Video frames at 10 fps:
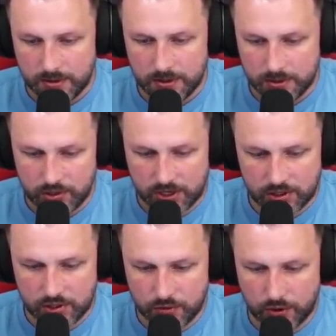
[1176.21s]

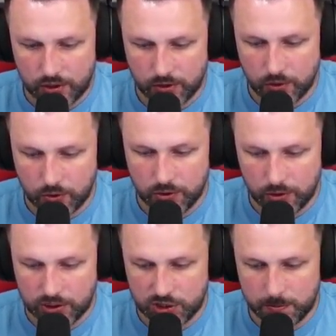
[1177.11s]
Jax is rocking the good
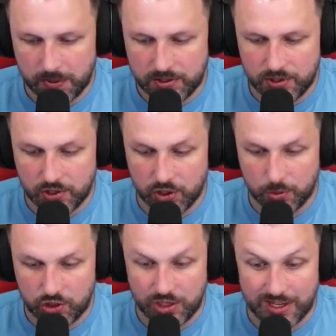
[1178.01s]
old Spinsicle,
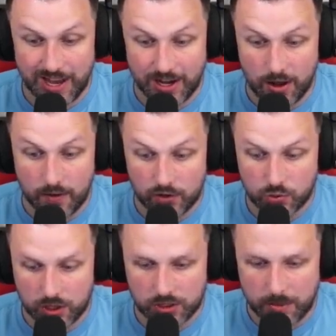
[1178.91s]
which did get a nerf as
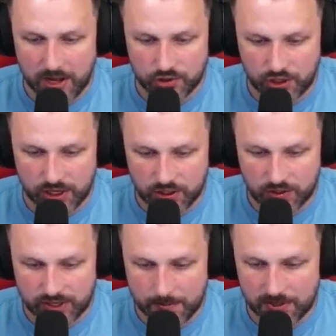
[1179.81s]
well in the bounce
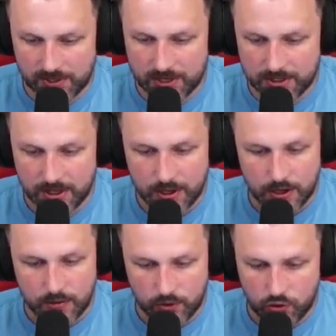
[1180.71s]
changes. 10%
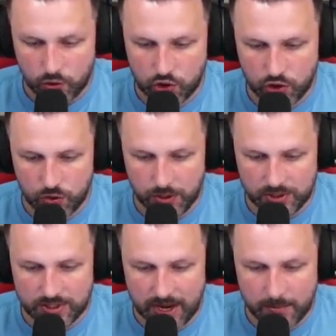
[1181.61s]
reduction to
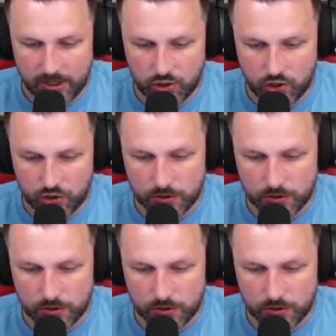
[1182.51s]
its damage.